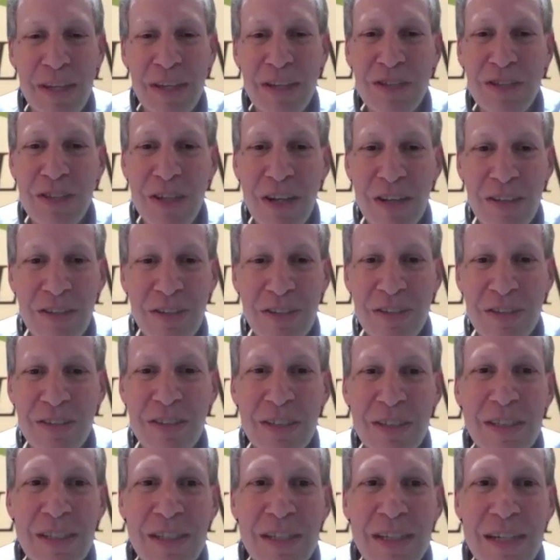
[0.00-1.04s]
each other
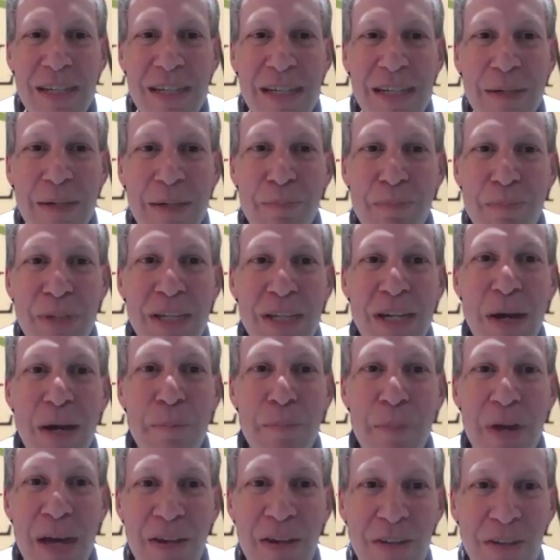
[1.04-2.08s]

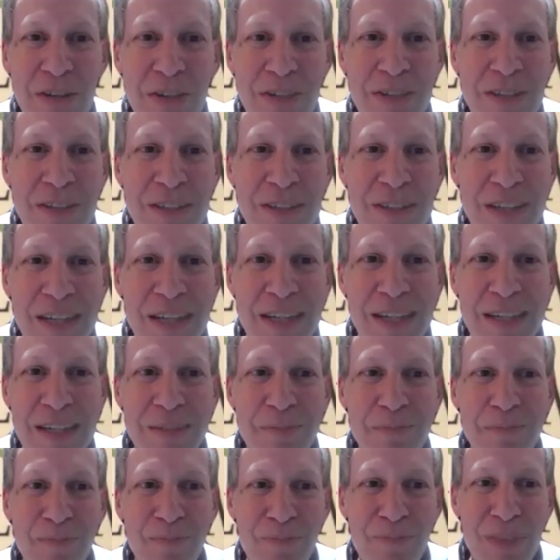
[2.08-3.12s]
become better
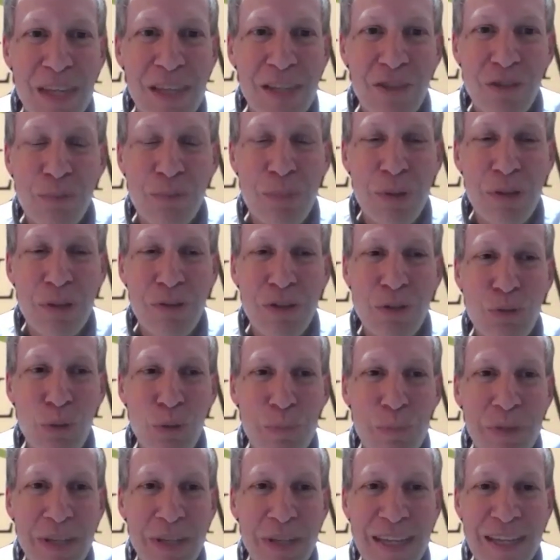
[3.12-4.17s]

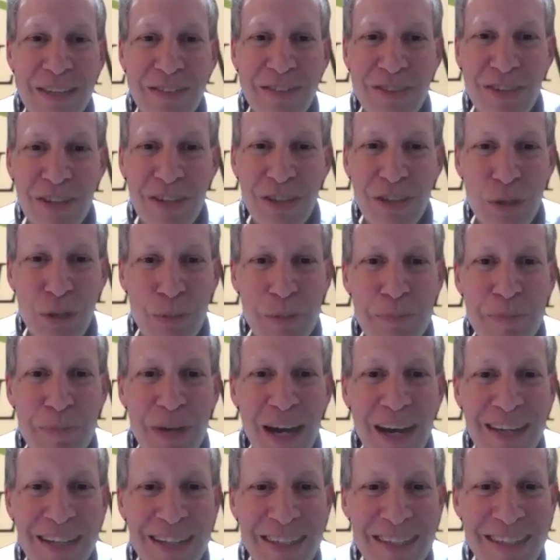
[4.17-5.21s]
spiritual beings in a human
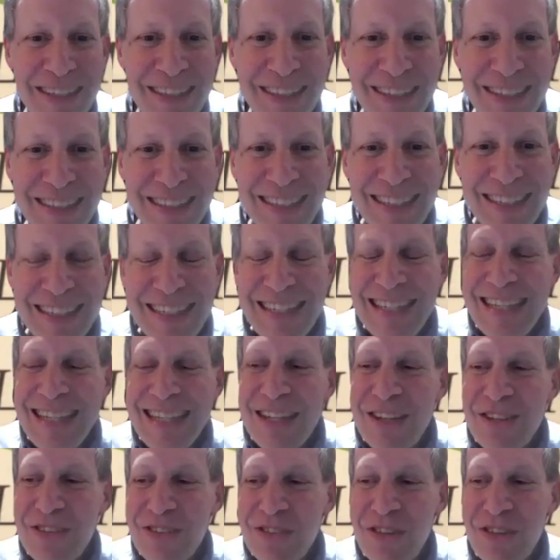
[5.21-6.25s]
body.
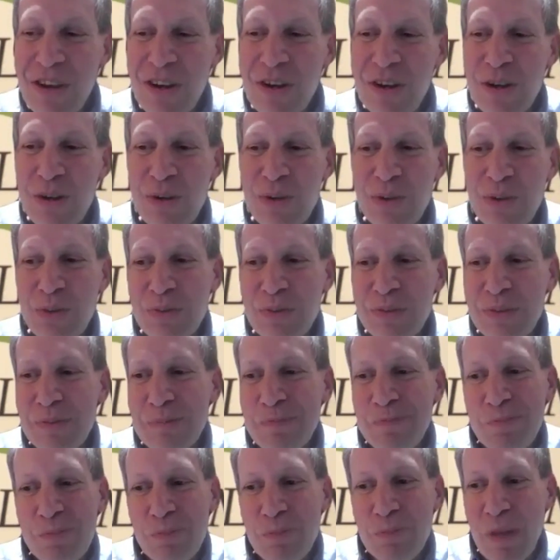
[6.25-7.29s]
So
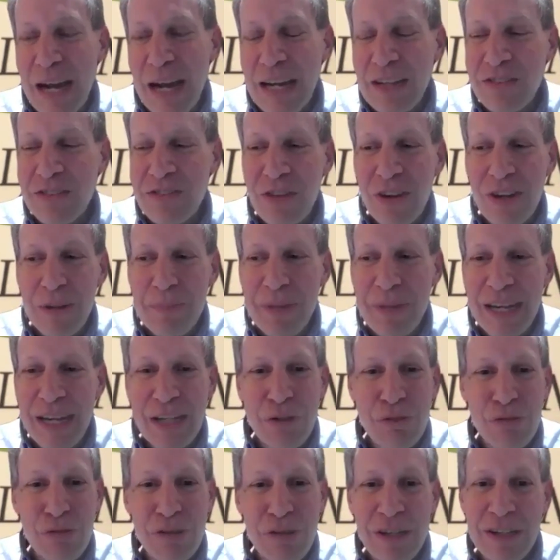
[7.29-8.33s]
I started my
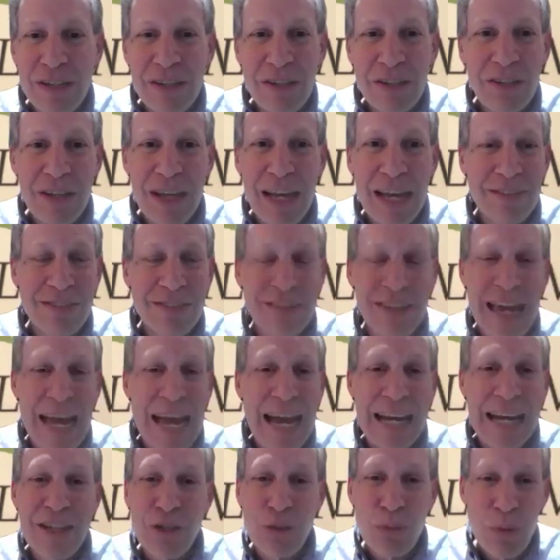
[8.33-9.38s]
career as an
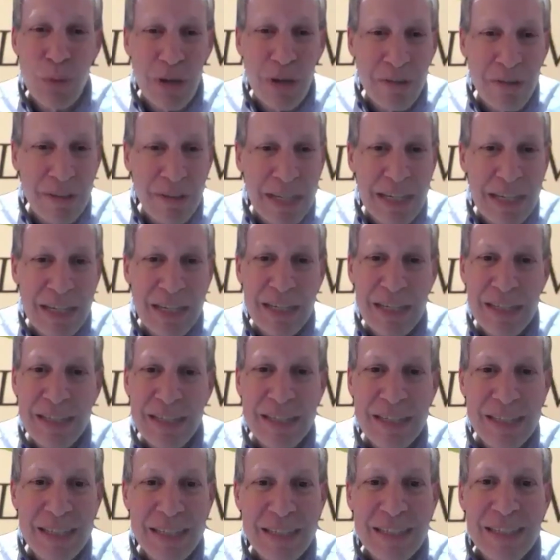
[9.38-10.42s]
actuary.
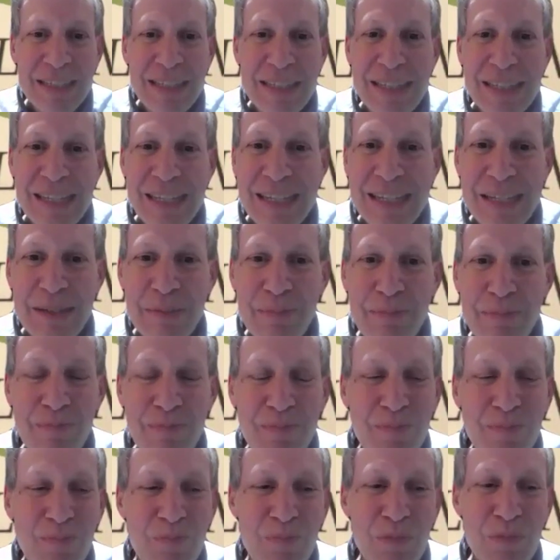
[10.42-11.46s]

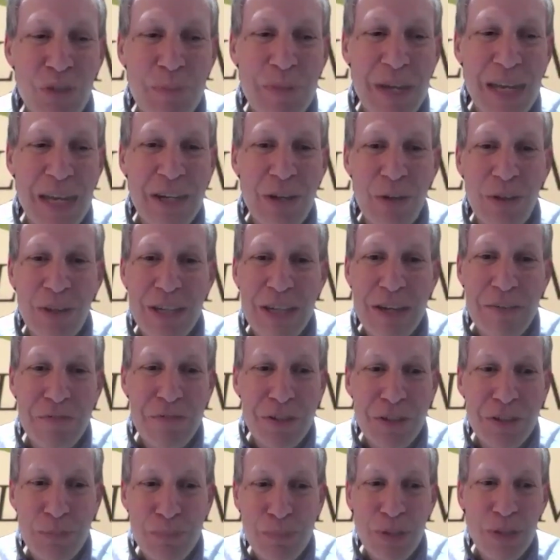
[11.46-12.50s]
You may know the
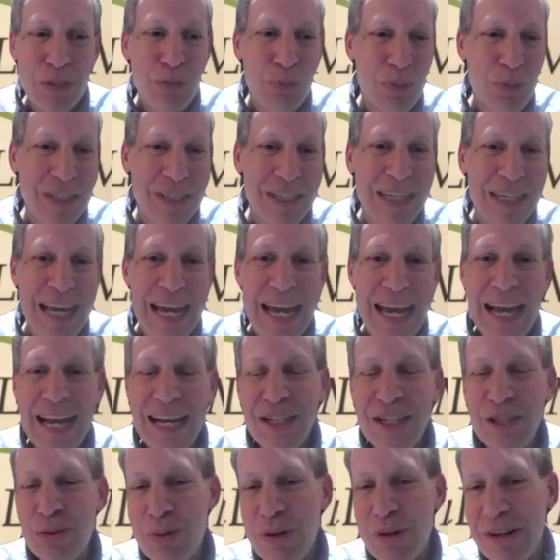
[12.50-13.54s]
difference between an
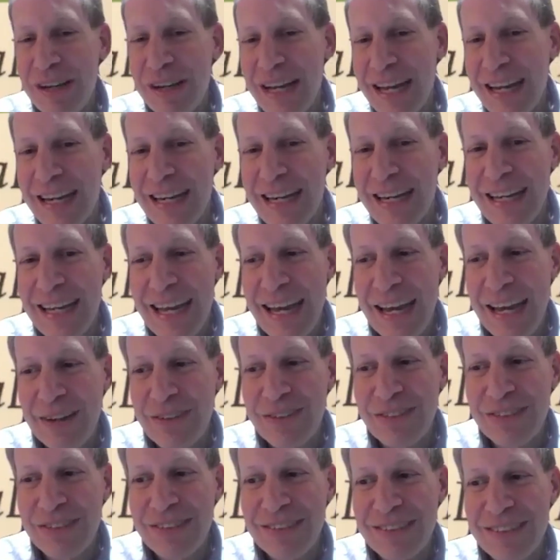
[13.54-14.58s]
actuary and an
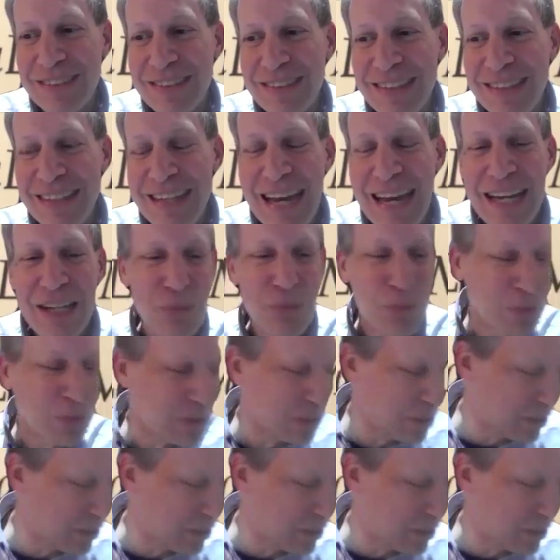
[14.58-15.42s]
accountant. An actuary